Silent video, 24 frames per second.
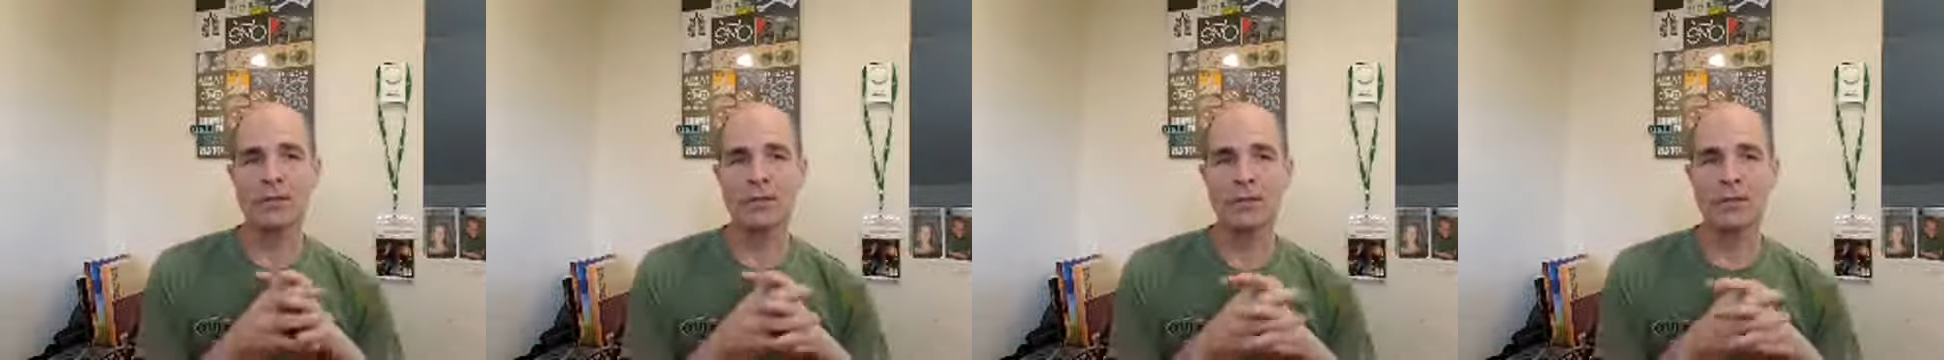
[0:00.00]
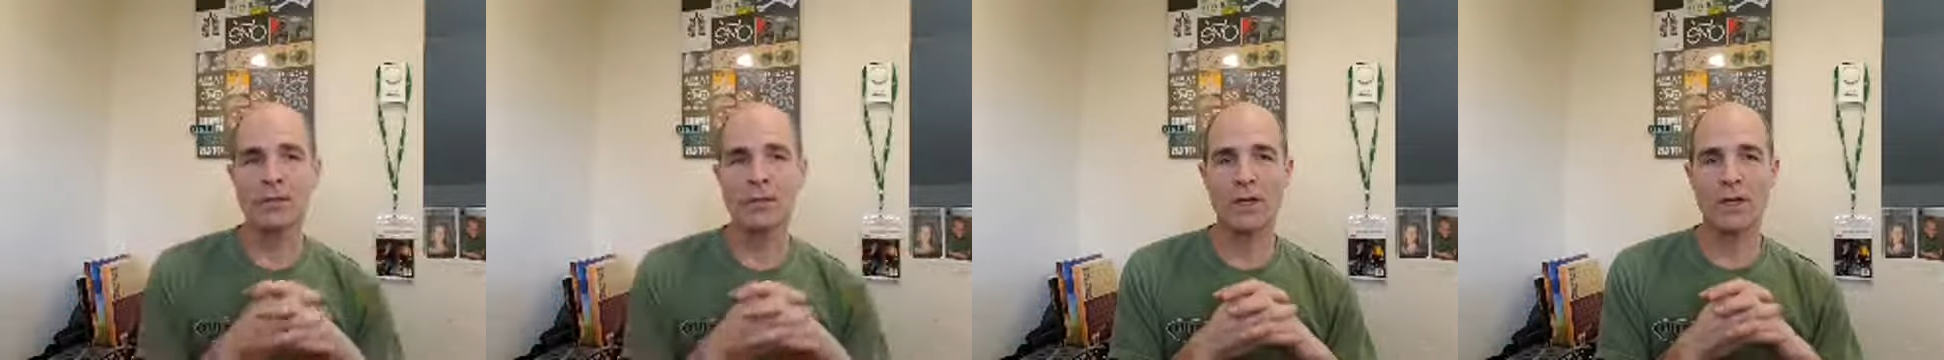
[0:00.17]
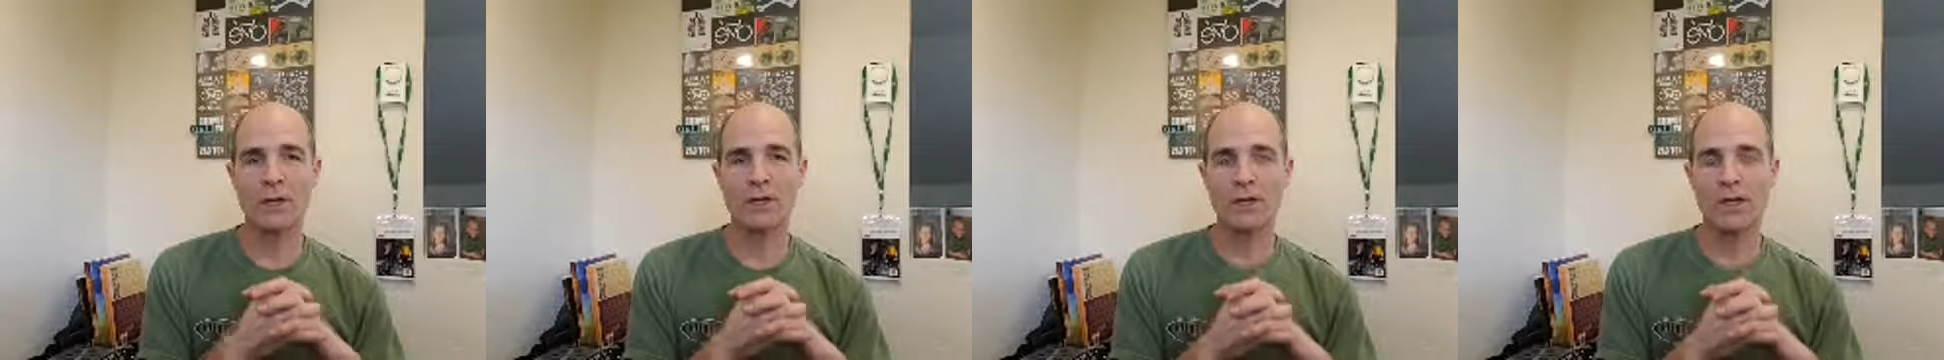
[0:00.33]

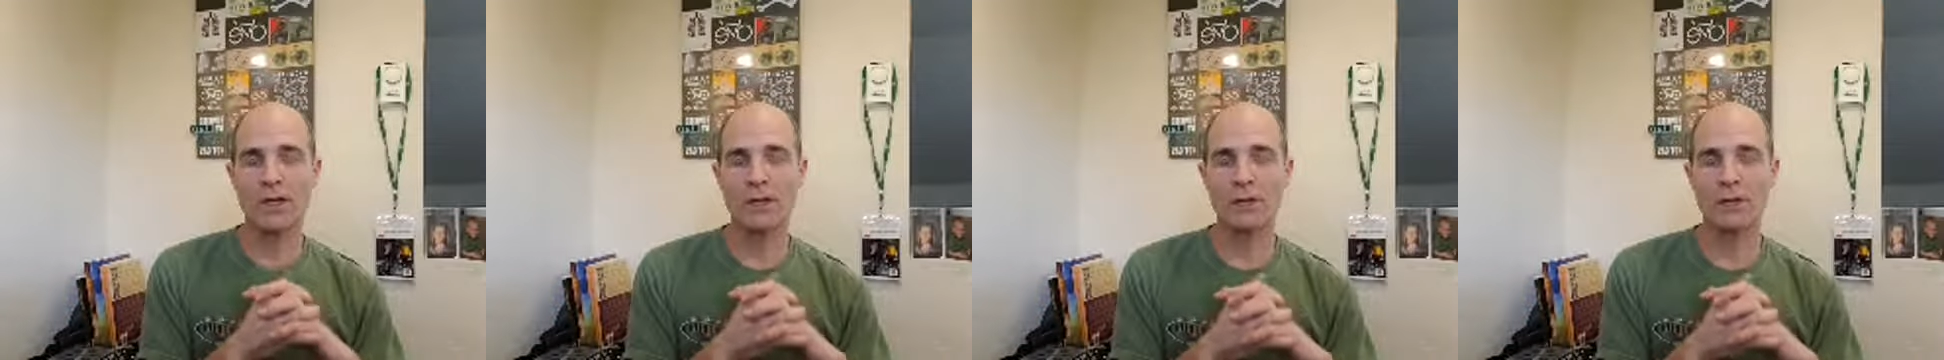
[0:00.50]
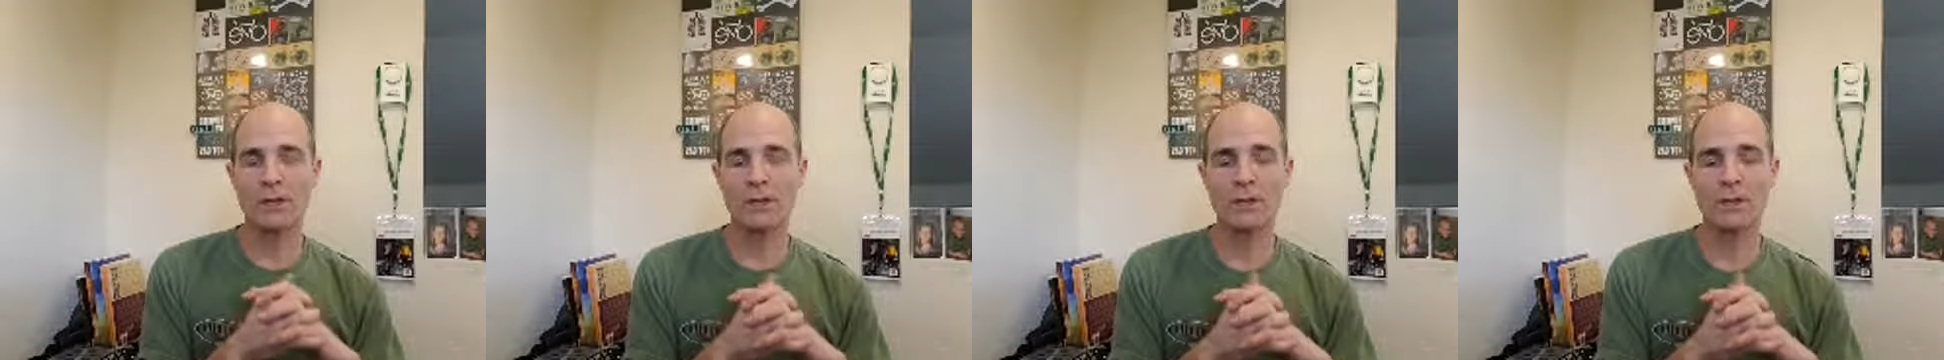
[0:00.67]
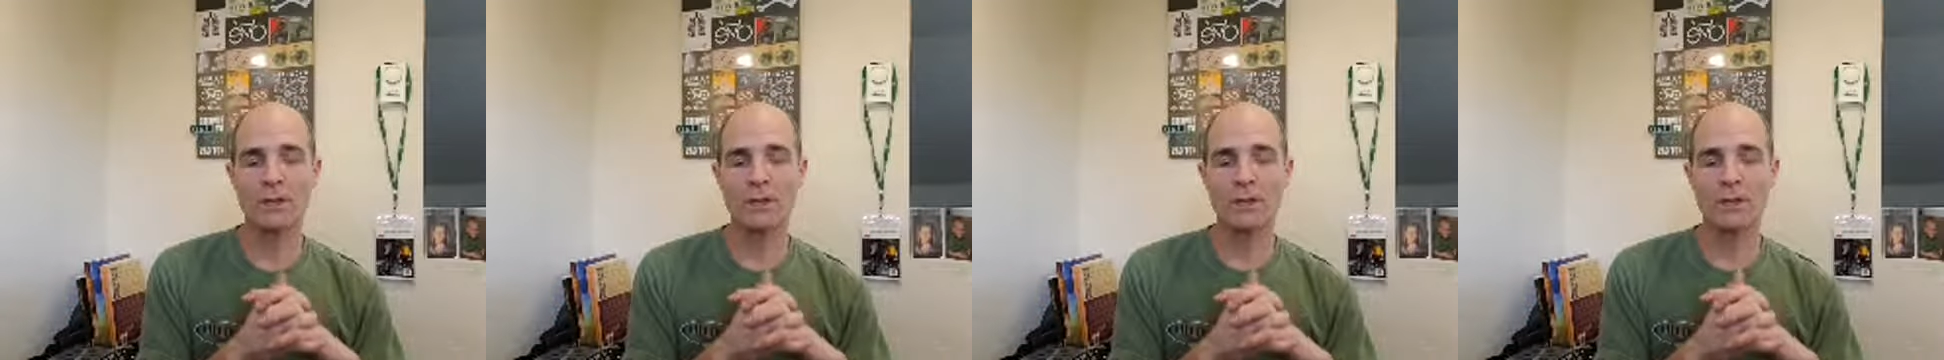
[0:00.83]
shutdown and
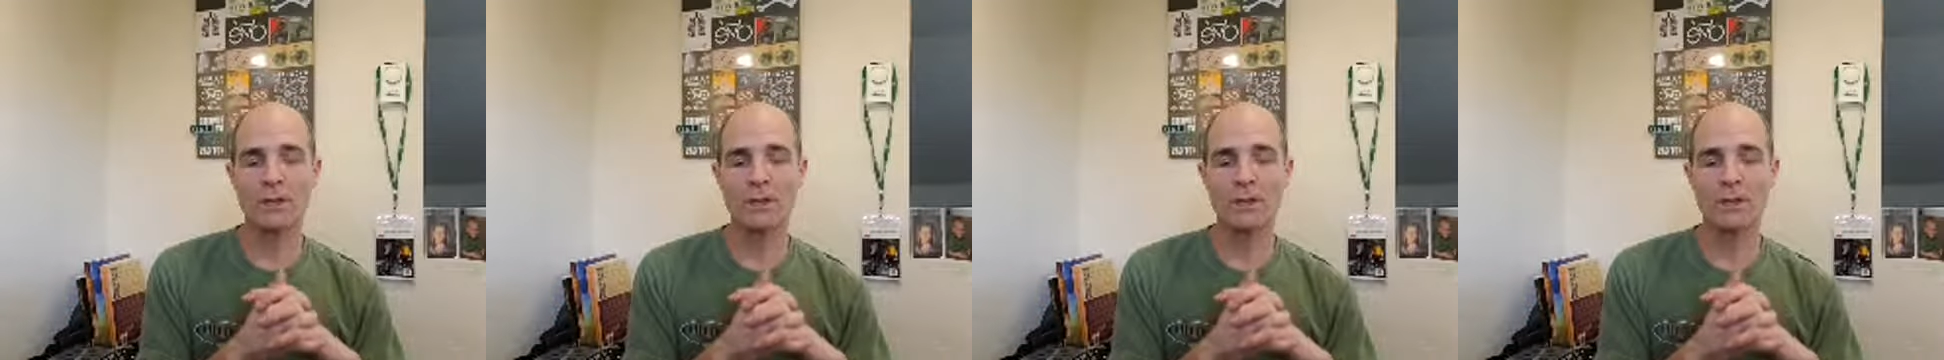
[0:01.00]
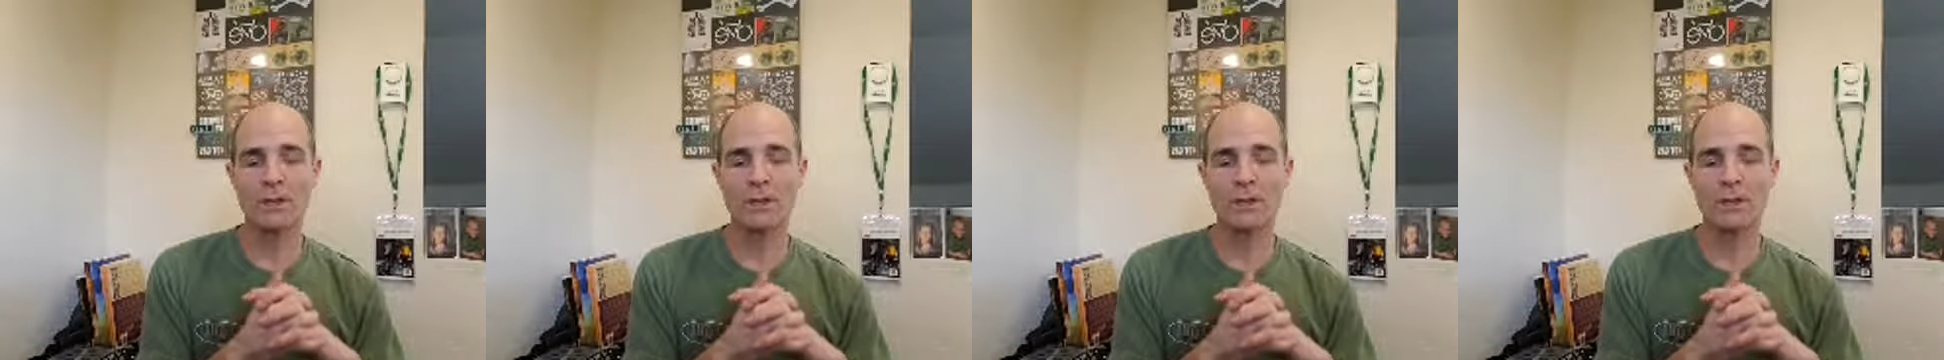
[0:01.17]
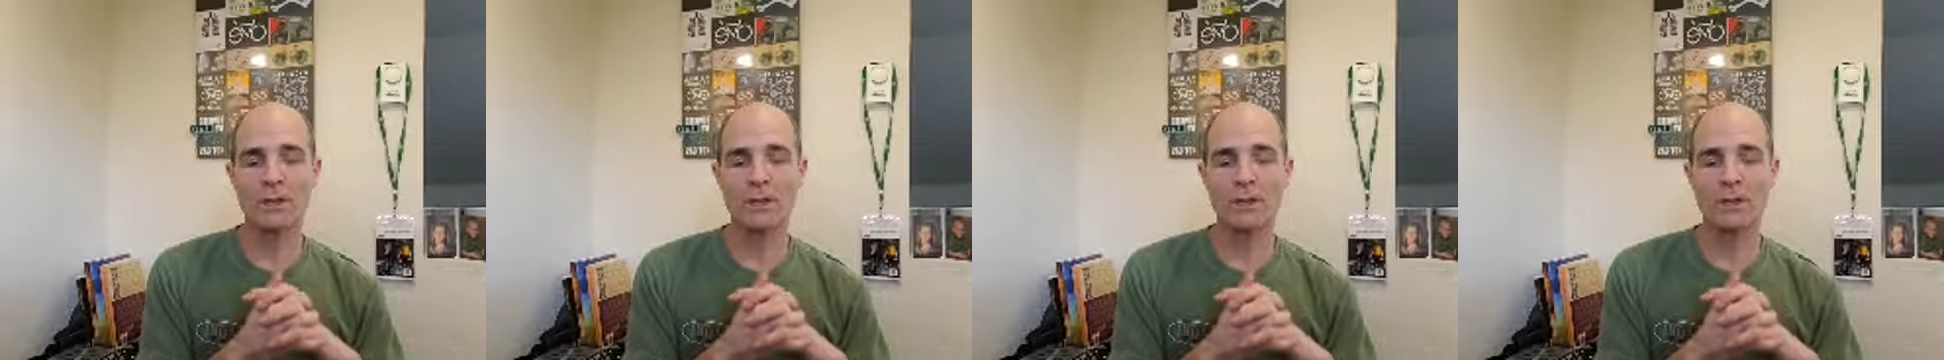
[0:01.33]
quarantining,